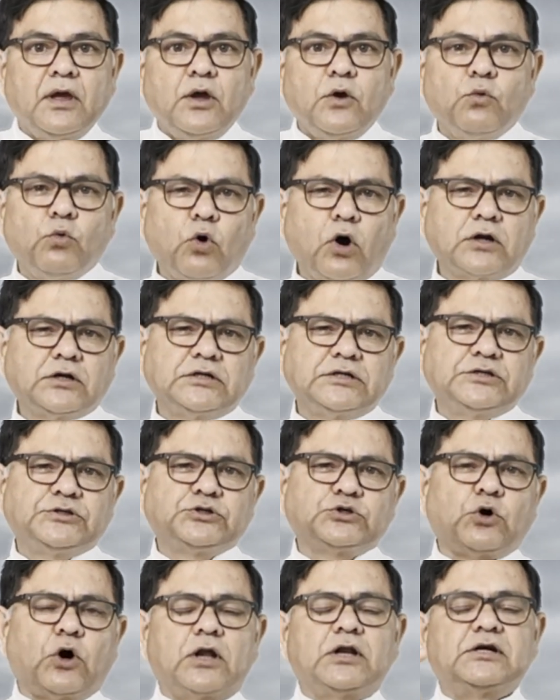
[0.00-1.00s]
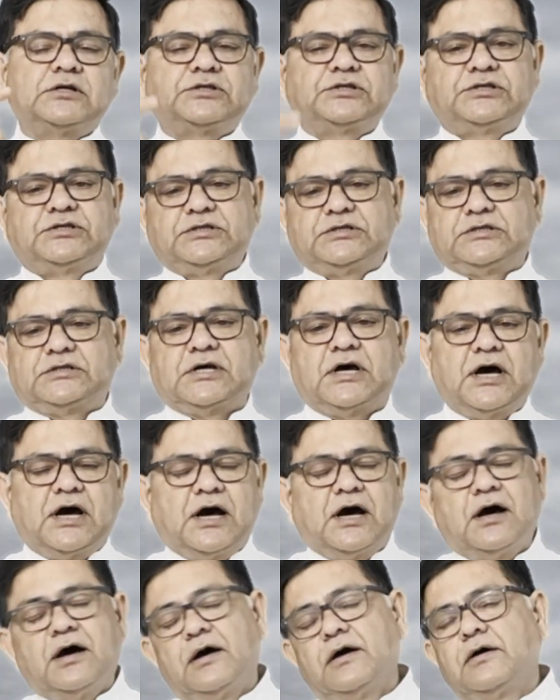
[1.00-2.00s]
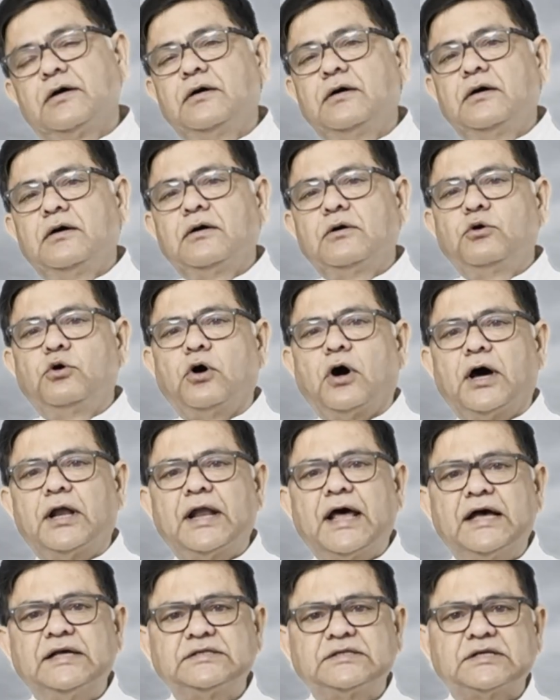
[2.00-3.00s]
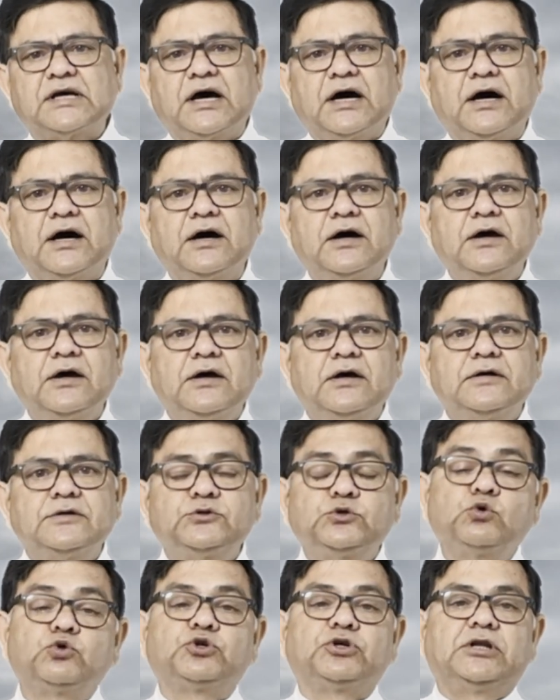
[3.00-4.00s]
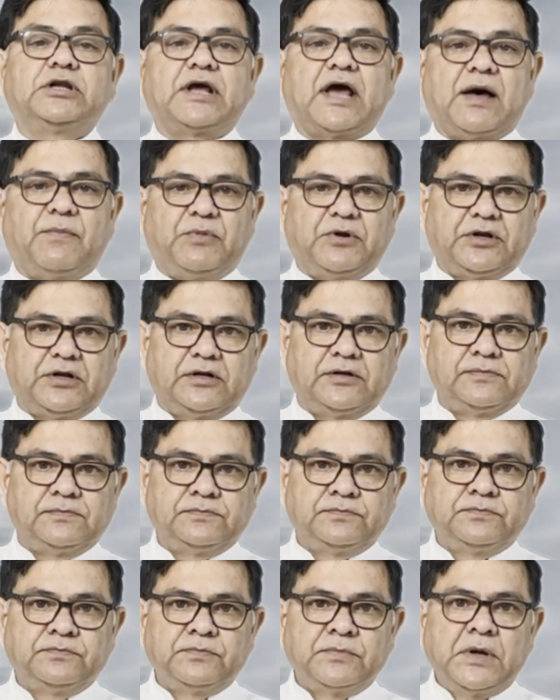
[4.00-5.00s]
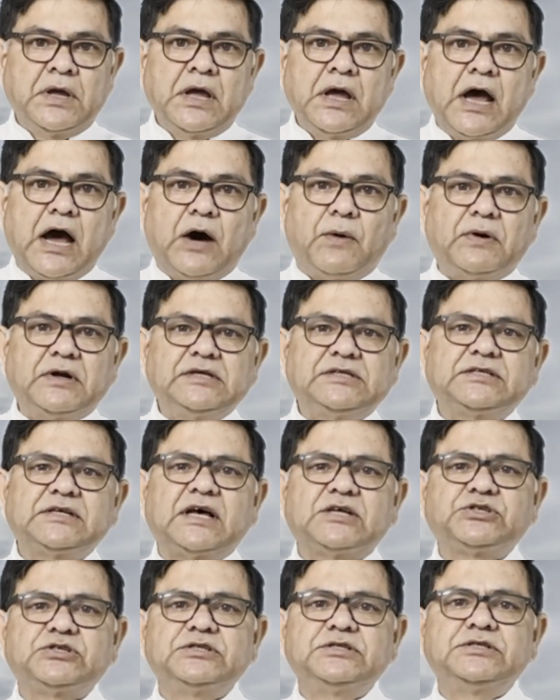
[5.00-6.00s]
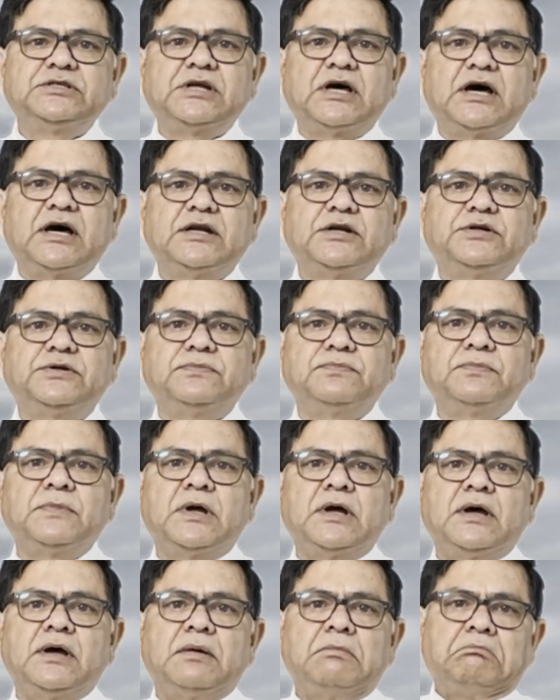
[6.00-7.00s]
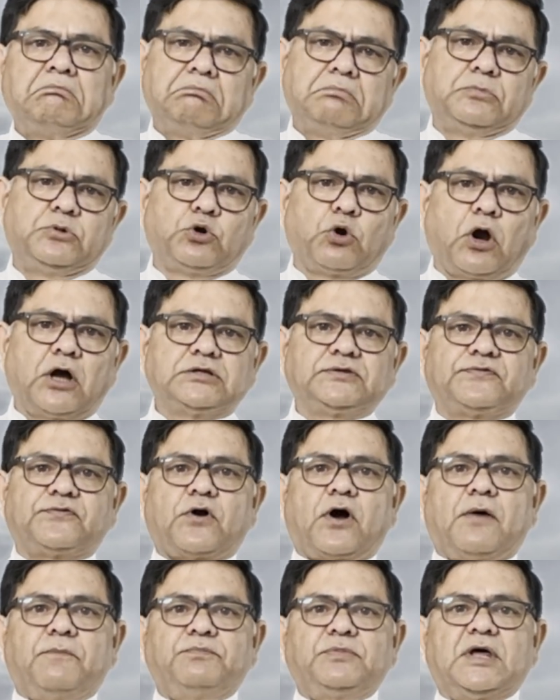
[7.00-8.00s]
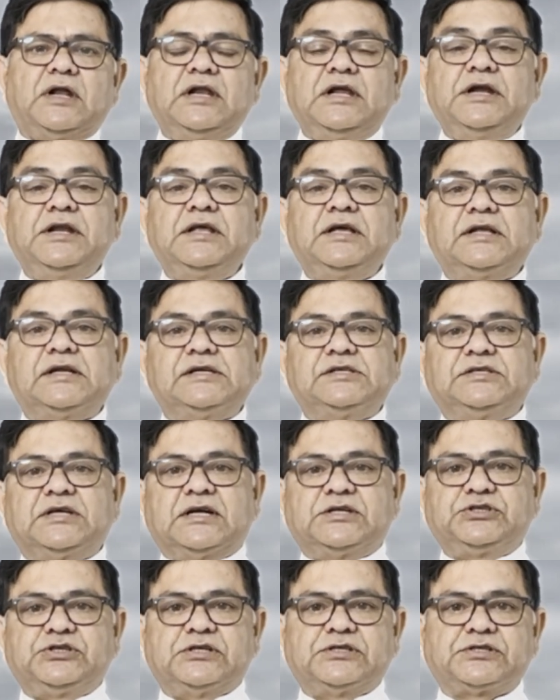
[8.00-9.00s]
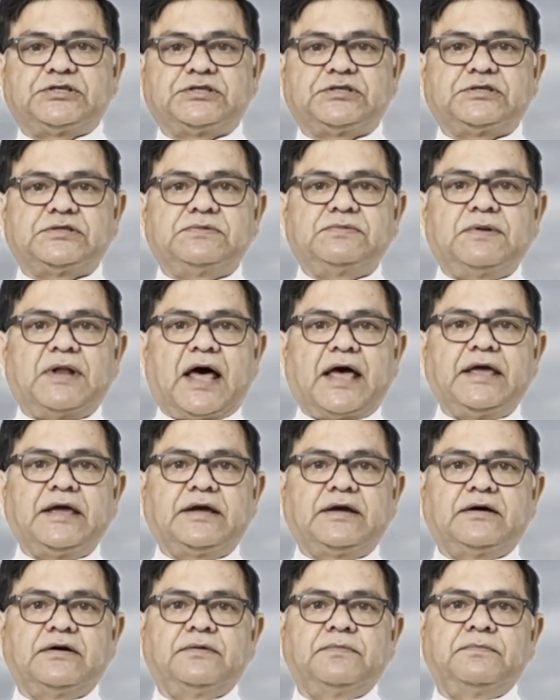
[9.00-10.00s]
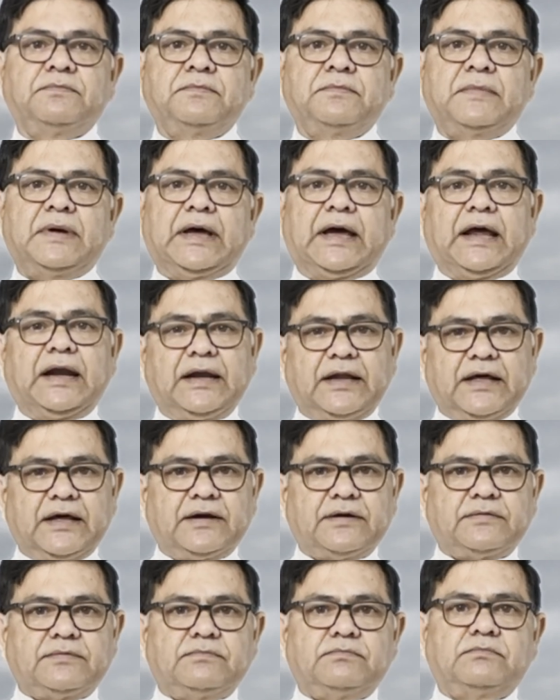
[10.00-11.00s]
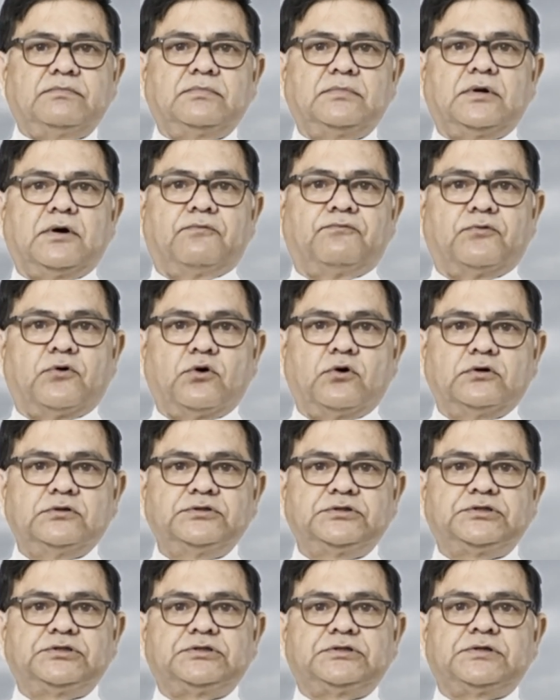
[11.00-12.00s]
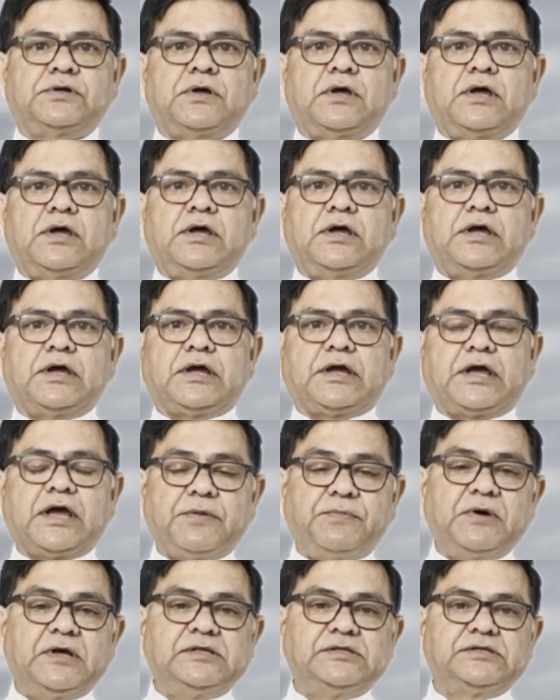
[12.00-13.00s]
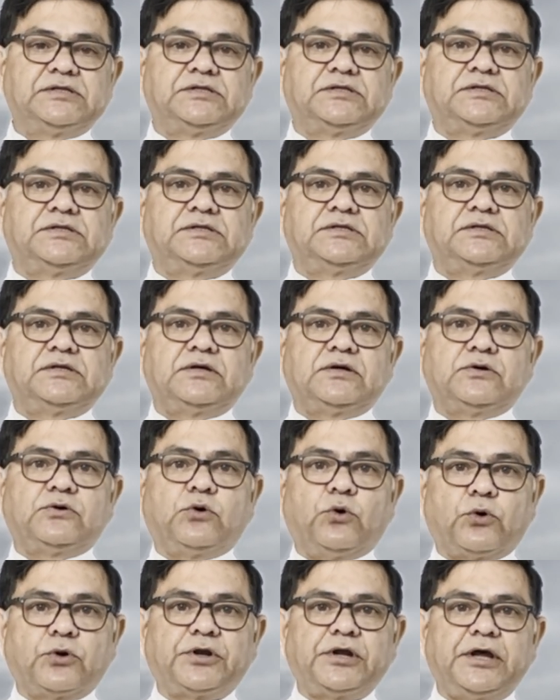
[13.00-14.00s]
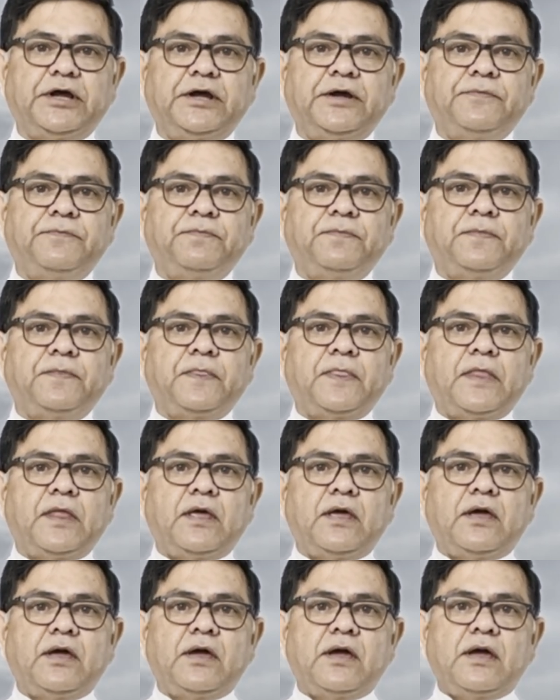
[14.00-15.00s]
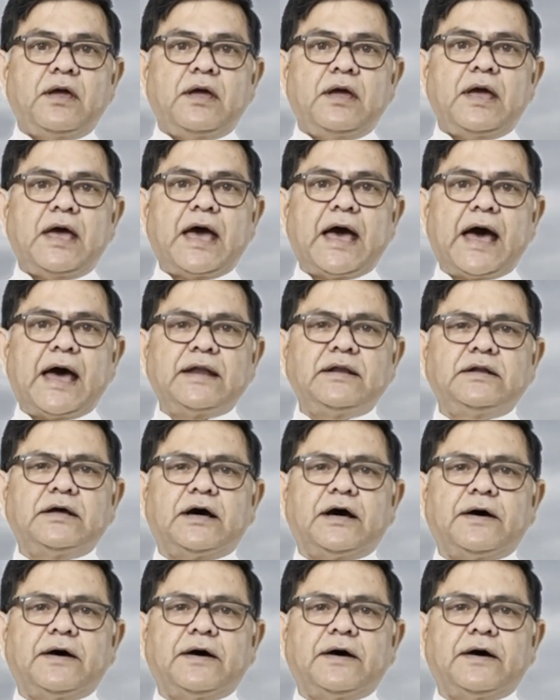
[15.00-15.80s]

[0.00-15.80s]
what scholars call as social capital. Our discussion draws from the leading researchers like Elder, Vons, Gibbons, Cote, and